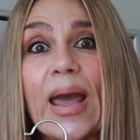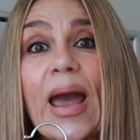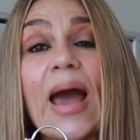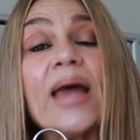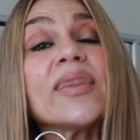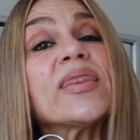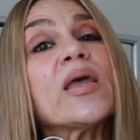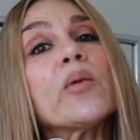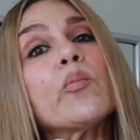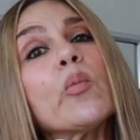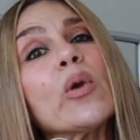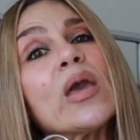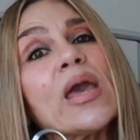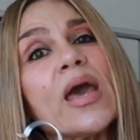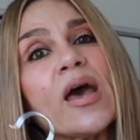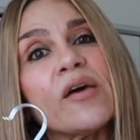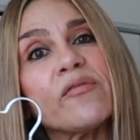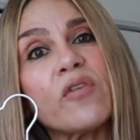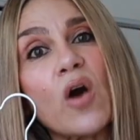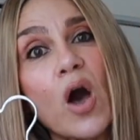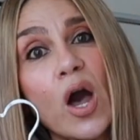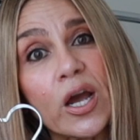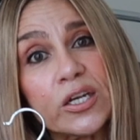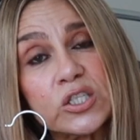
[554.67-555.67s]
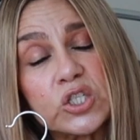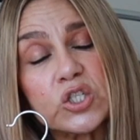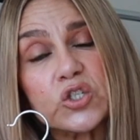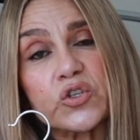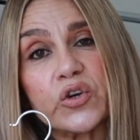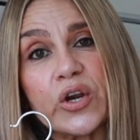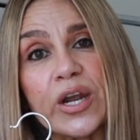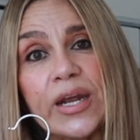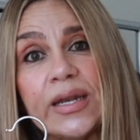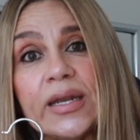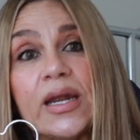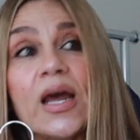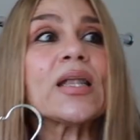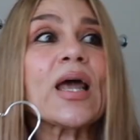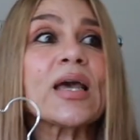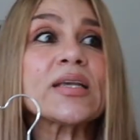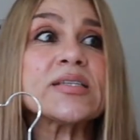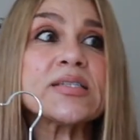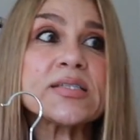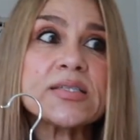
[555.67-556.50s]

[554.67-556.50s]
And then we have high street like